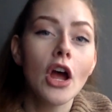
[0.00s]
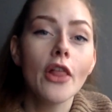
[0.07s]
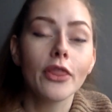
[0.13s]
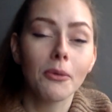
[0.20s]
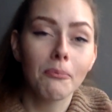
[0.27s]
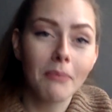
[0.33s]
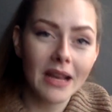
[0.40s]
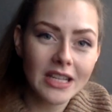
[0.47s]
their
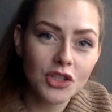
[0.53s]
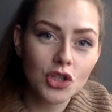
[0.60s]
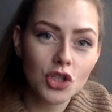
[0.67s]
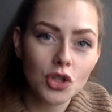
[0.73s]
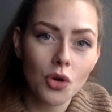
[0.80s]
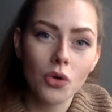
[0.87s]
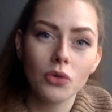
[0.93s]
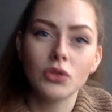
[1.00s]
best
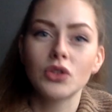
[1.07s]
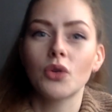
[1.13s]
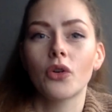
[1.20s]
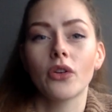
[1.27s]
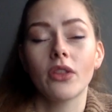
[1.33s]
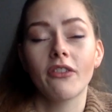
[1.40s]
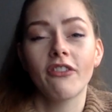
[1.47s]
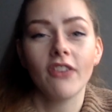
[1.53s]
sold
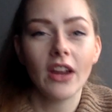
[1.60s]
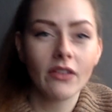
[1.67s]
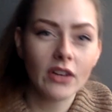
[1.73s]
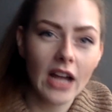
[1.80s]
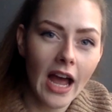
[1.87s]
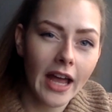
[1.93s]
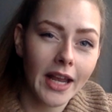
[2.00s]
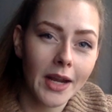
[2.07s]
or the favorite
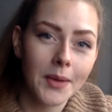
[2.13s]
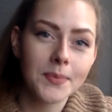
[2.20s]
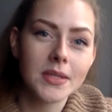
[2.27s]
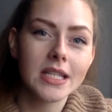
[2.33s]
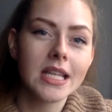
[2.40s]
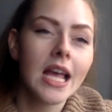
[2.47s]
items